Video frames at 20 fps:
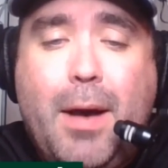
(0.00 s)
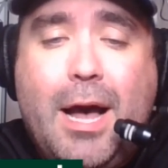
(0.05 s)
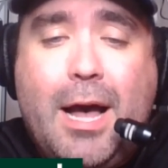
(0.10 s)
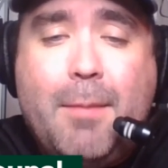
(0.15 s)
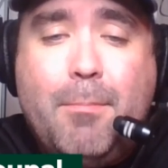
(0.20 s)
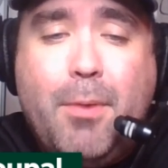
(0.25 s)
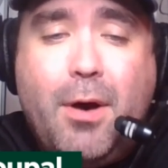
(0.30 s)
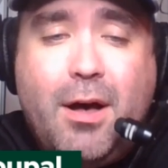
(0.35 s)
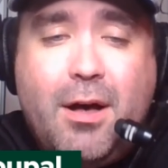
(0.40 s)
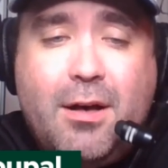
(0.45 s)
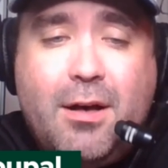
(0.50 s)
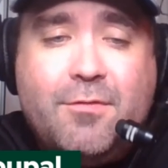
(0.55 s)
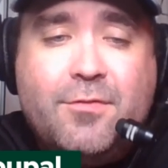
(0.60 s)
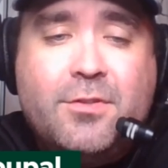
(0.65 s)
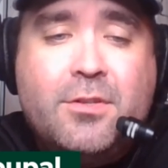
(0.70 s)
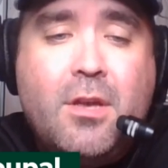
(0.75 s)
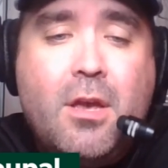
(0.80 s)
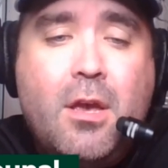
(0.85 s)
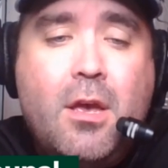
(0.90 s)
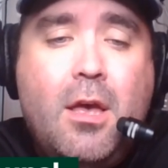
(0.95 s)
pie
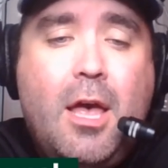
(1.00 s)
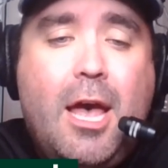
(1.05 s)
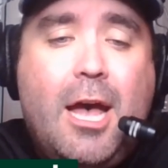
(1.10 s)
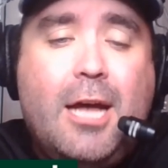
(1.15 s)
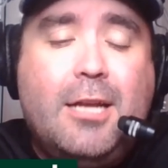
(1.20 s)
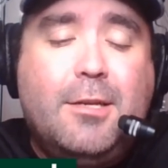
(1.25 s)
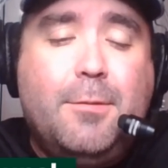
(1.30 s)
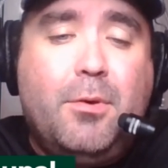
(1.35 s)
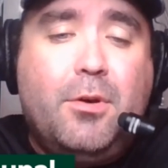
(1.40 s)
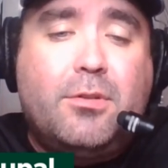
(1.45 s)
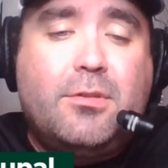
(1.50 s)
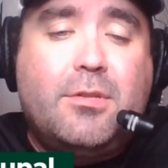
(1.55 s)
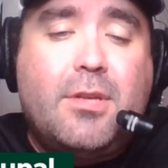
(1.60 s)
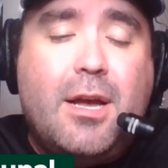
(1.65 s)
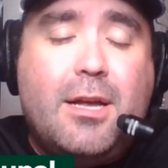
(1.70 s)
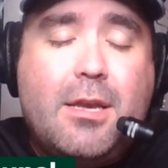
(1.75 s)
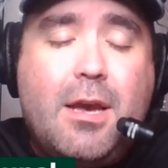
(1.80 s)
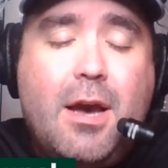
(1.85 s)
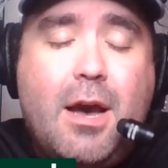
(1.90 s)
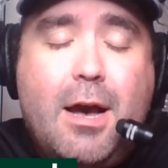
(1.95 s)
puffs, head to built
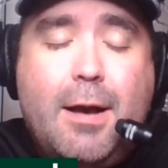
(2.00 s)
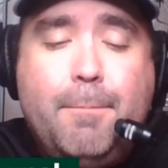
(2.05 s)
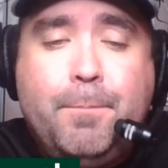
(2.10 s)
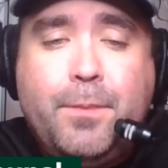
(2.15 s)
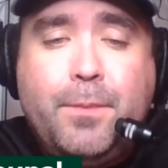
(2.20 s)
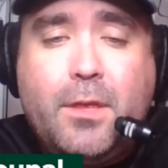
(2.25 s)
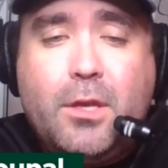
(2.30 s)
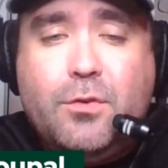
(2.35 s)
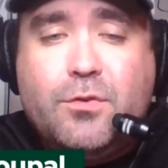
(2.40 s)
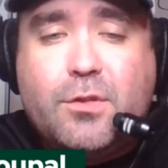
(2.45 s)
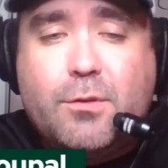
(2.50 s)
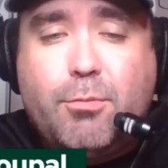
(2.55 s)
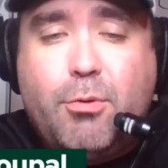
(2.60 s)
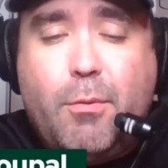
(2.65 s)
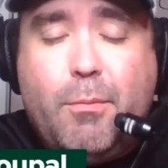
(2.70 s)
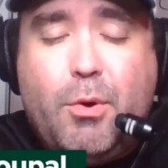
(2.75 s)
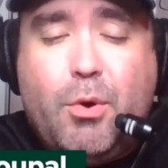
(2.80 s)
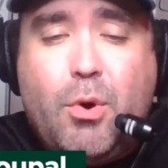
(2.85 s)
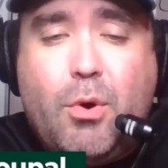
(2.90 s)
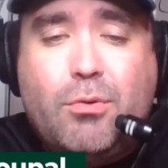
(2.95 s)
dot com, use the
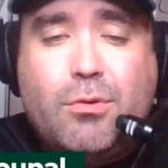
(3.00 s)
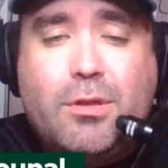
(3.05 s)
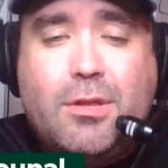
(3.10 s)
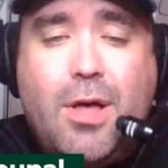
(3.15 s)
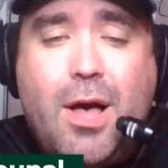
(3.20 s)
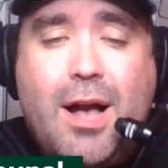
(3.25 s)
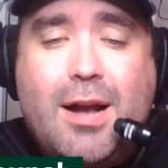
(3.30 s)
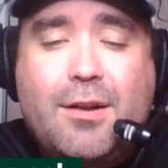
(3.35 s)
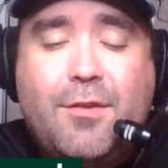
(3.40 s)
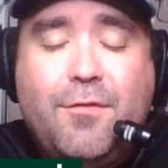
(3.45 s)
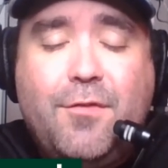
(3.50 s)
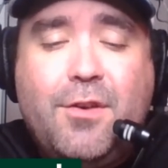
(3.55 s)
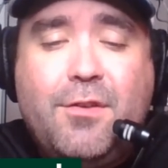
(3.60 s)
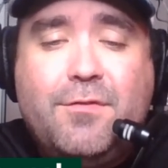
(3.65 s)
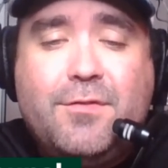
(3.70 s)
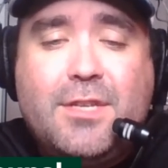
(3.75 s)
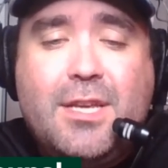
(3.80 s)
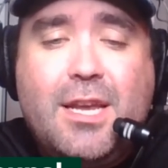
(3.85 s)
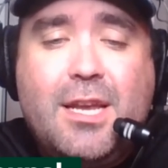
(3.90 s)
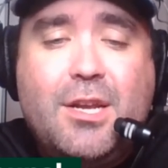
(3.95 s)
promo code locked
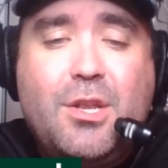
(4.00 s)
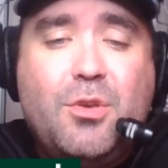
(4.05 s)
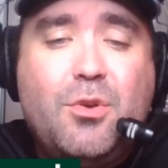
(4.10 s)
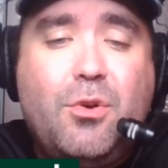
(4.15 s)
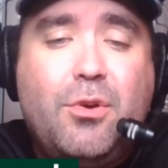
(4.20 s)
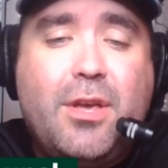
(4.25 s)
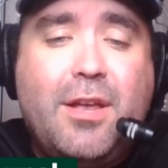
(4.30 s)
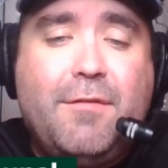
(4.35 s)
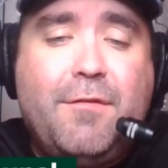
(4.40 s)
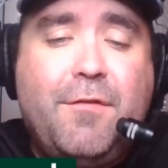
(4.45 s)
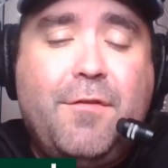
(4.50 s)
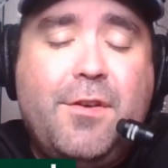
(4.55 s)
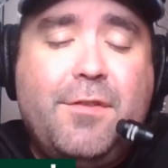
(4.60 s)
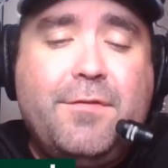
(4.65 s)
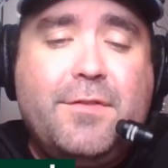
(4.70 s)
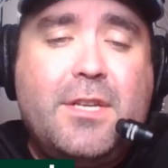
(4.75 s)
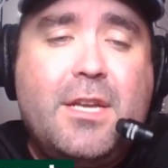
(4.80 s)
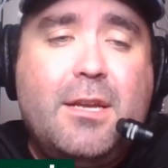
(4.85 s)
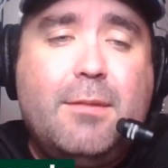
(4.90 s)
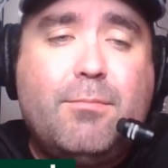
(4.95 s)
fifteen, and you'll get
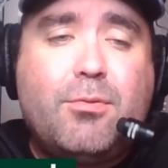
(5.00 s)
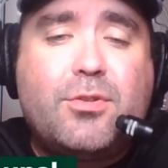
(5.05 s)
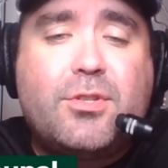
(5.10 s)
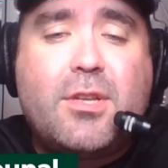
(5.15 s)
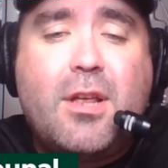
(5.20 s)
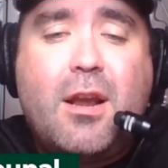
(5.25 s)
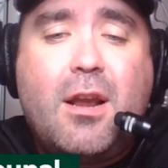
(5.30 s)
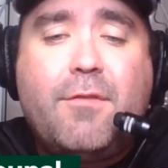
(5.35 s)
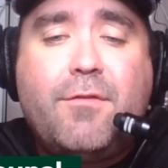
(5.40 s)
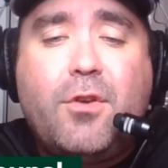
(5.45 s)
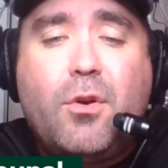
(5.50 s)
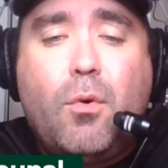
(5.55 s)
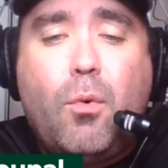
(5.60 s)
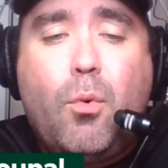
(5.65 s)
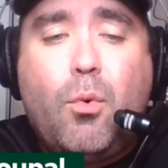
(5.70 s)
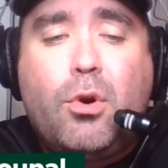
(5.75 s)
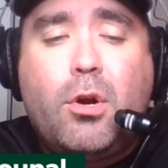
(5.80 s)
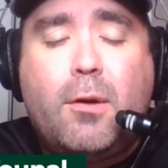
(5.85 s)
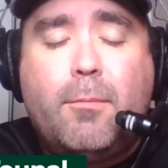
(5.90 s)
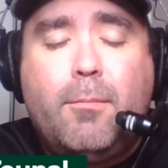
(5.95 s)
fifteen percent off your
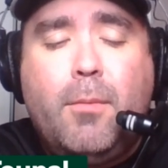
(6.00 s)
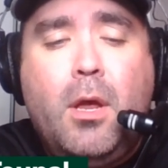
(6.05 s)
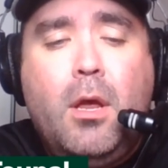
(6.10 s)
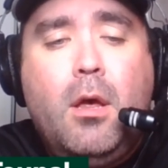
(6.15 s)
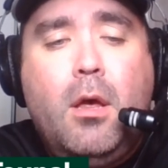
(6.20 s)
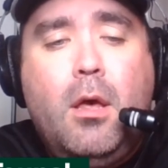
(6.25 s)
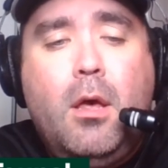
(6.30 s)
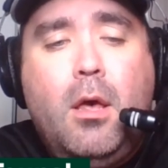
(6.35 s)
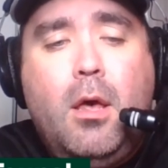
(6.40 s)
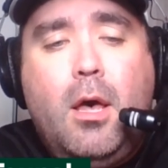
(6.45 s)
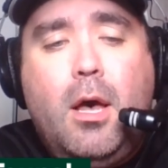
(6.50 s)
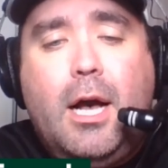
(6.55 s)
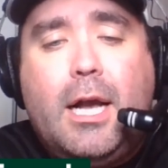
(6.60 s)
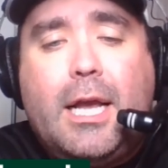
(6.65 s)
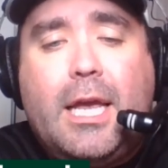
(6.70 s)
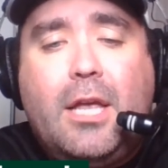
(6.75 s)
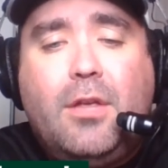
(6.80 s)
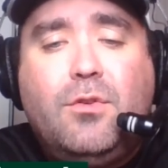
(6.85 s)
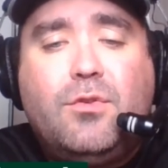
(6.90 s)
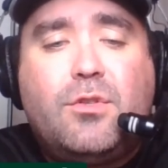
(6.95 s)
order.
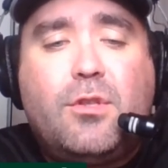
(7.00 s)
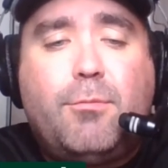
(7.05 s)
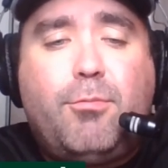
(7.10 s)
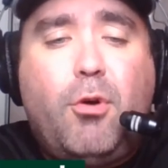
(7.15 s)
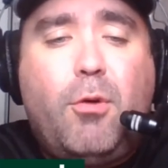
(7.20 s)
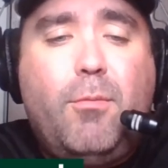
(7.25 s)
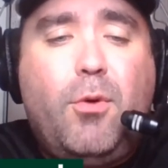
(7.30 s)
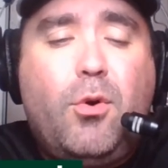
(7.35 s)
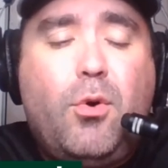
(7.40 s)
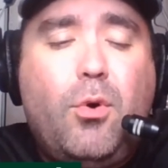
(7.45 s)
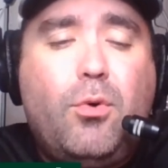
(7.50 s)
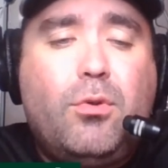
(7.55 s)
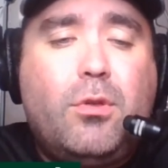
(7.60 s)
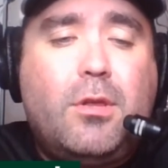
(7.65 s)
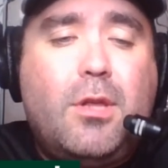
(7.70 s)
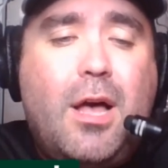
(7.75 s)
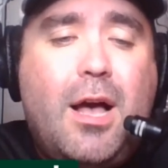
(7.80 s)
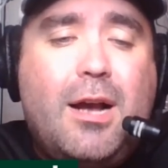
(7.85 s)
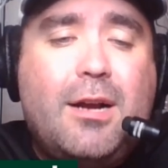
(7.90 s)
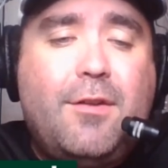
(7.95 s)
Again, use the promo code
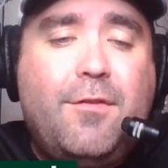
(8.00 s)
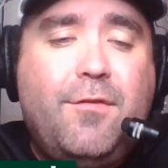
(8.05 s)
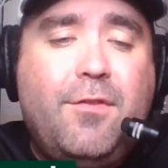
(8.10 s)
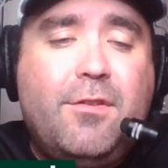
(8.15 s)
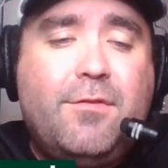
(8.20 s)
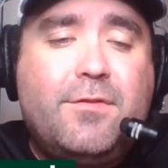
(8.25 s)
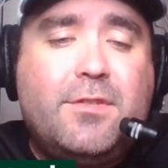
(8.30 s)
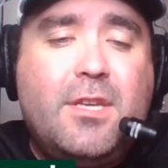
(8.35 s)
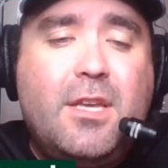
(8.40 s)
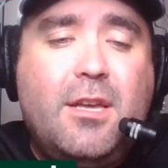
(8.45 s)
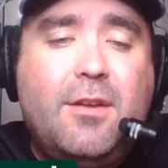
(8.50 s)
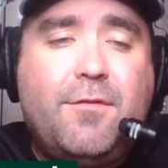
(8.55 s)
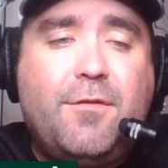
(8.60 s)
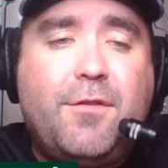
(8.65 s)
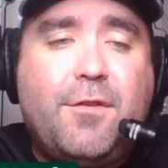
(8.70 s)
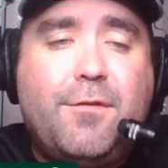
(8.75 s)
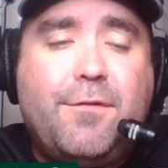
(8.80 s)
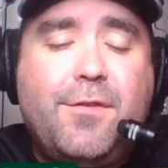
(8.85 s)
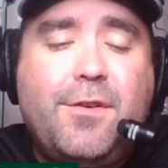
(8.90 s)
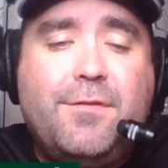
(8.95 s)
locked fifteen
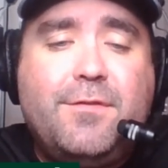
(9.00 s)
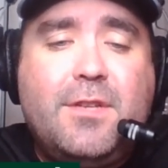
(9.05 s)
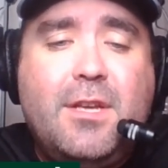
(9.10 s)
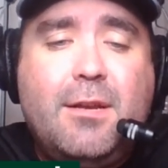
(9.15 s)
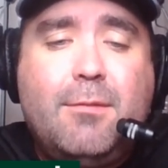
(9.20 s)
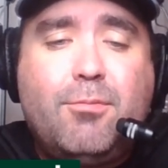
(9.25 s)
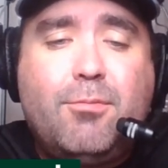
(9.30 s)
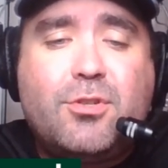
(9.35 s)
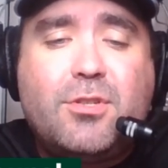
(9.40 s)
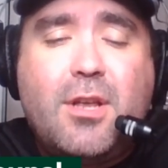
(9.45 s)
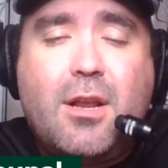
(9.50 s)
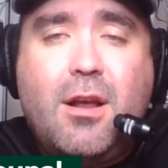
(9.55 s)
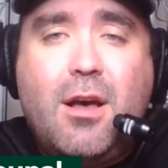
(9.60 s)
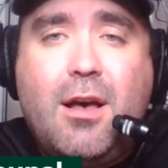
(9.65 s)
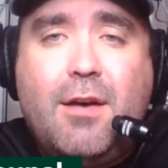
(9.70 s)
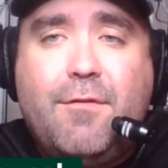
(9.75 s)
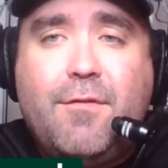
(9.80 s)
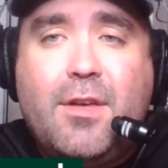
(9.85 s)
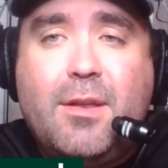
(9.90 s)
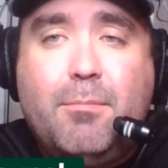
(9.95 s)
for fifteen percent
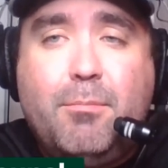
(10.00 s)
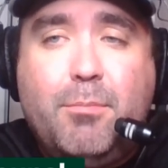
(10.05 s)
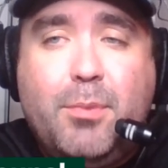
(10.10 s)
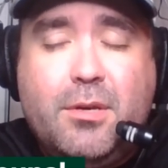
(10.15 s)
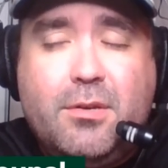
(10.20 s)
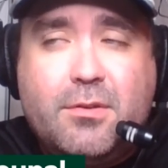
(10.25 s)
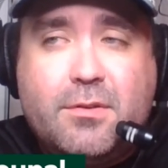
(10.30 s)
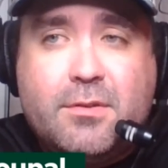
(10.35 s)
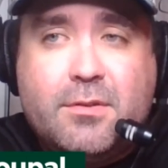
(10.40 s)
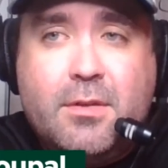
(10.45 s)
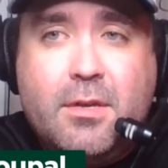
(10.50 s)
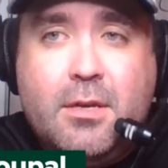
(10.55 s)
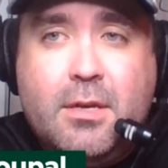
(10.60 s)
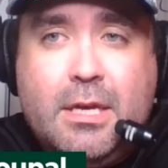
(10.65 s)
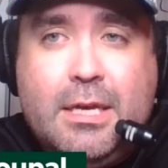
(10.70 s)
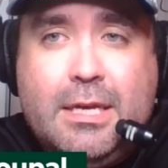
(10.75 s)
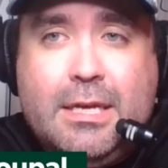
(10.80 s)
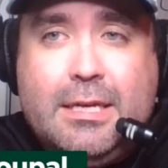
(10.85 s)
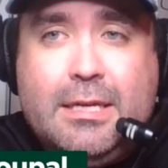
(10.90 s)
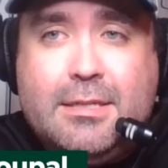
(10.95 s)
off at built
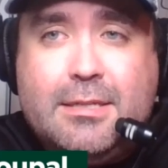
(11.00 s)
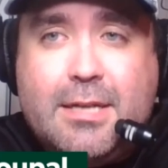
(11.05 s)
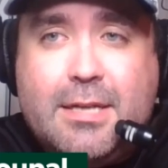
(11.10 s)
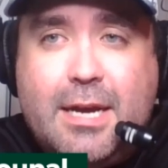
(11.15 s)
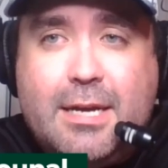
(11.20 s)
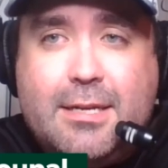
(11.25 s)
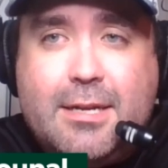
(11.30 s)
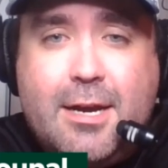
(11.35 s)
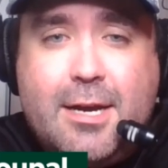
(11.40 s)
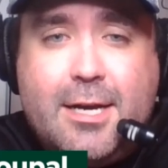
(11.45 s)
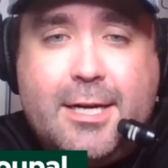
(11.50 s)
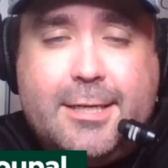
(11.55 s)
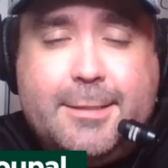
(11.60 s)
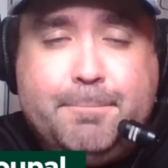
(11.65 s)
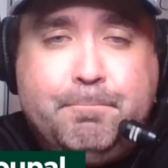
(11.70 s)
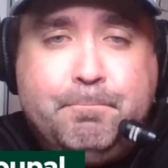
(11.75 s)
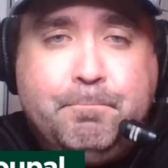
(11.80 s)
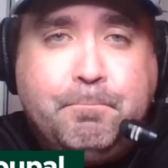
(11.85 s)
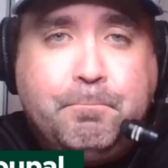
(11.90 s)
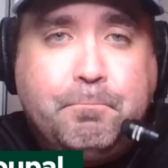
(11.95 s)
dot
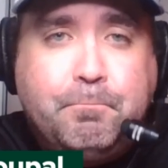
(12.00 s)
com.